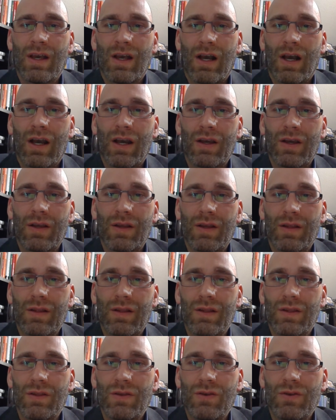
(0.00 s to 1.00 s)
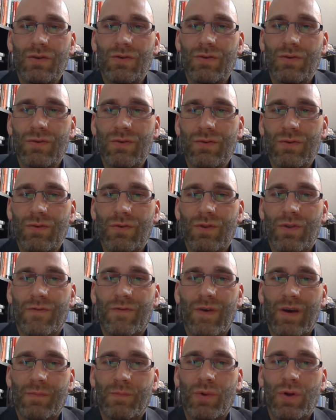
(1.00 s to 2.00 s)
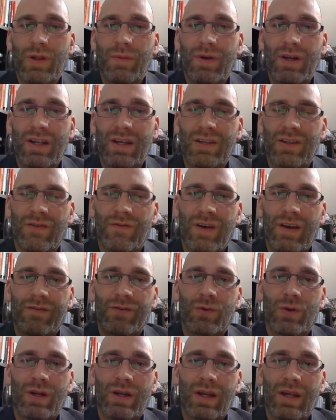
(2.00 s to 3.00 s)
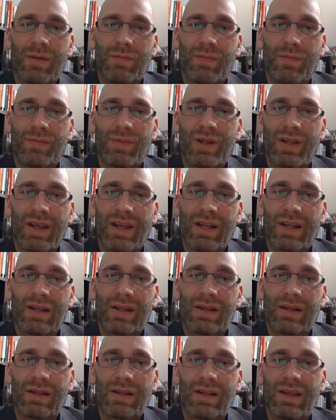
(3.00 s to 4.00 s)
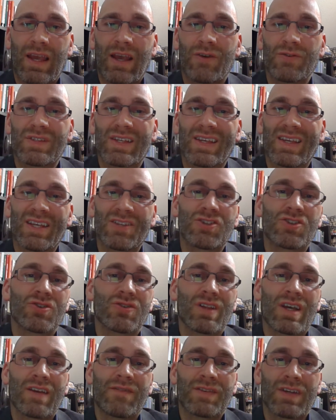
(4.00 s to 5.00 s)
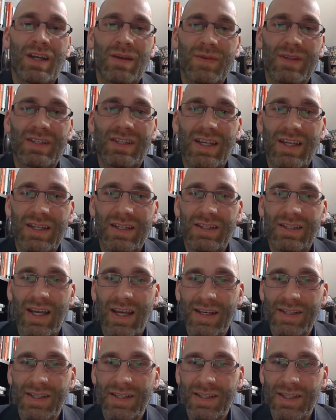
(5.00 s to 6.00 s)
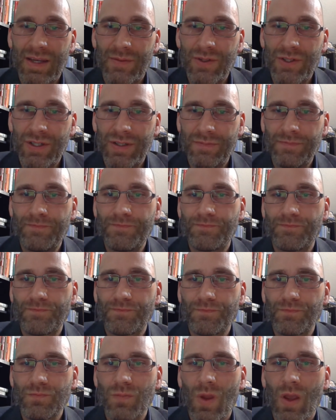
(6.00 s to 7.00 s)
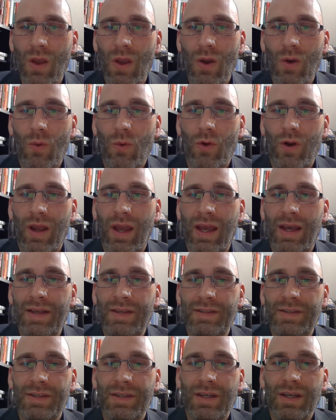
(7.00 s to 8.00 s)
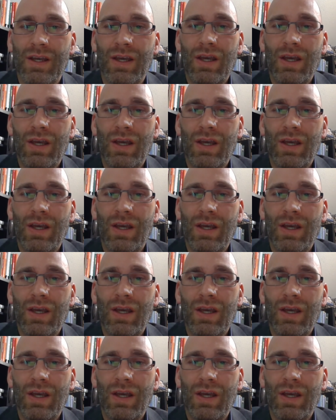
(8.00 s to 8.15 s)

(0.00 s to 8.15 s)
putting money into the 529 plan counts against your lifetime estate tax exemption, whereas